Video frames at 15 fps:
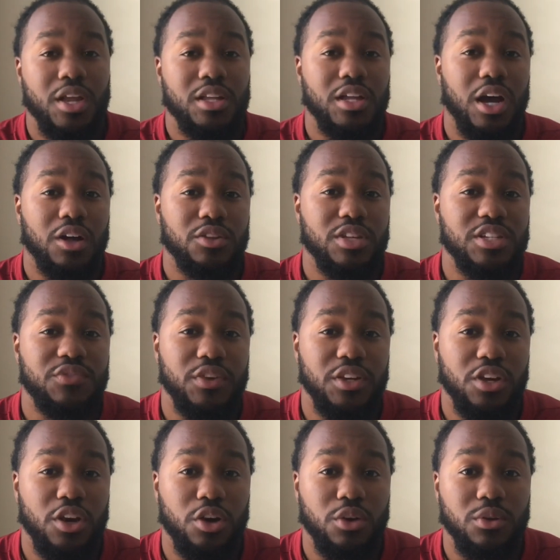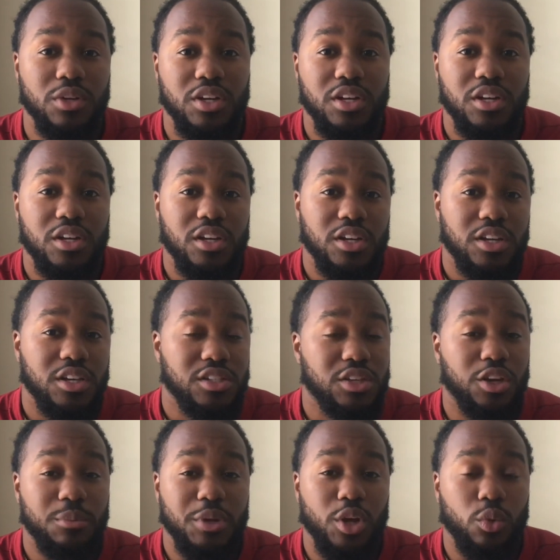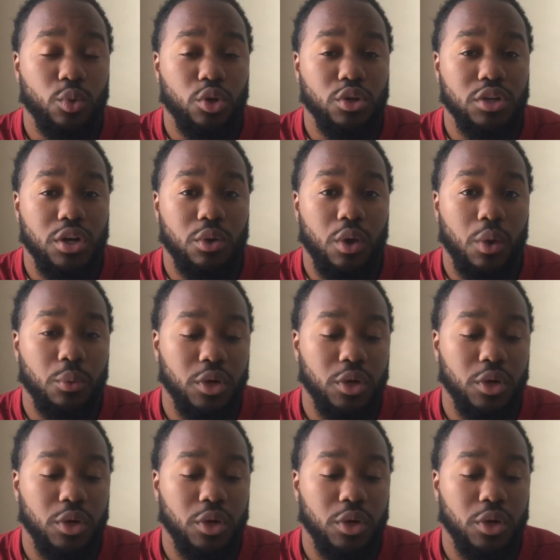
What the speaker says: Now, this video is going to be a real good one.